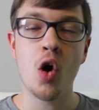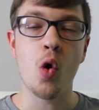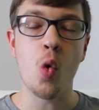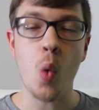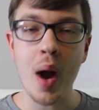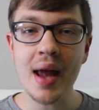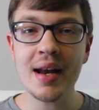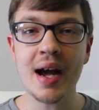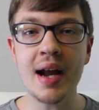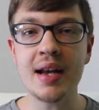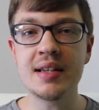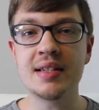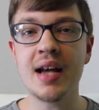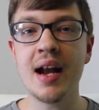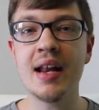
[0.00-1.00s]
when I
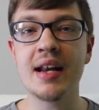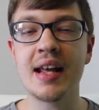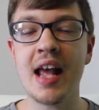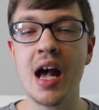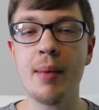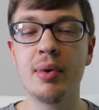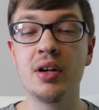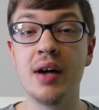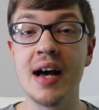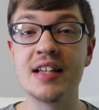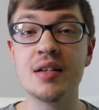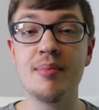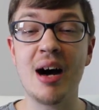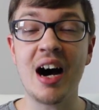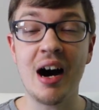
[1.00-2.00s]
decided to capitalize
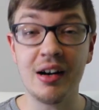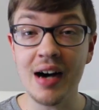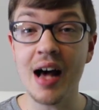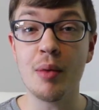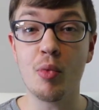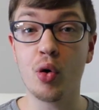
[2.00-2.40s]
a lot